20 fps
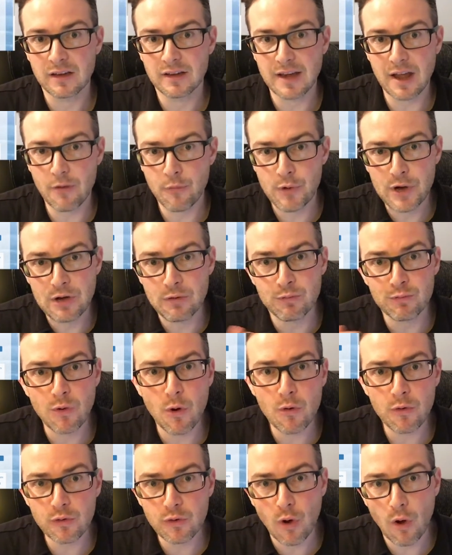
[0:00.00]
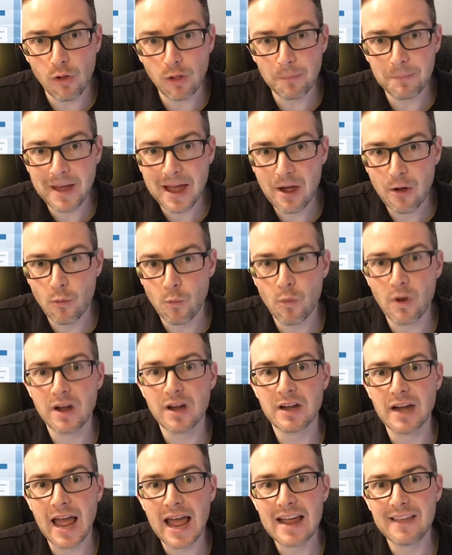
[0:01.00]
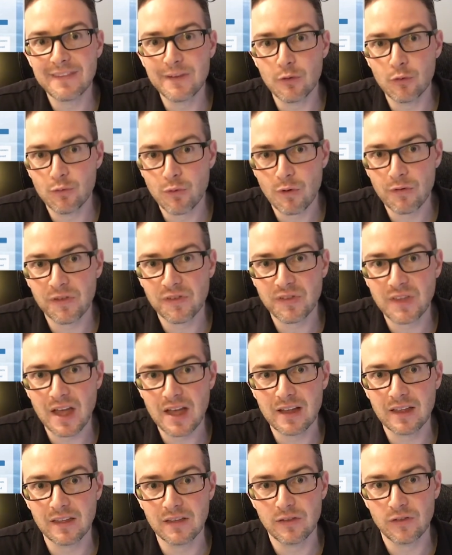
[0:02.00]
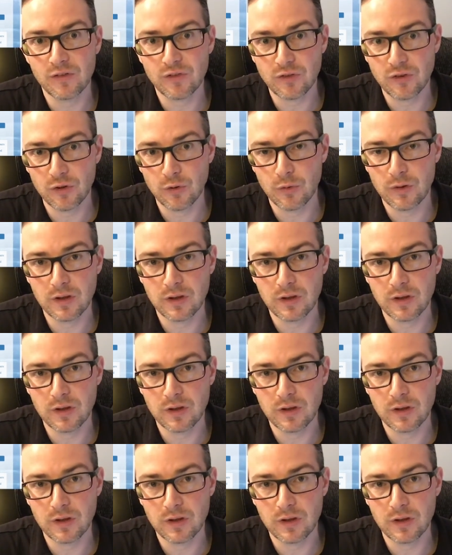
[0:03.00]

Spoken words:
Now, we wrote all about what an ideal growth stock is too.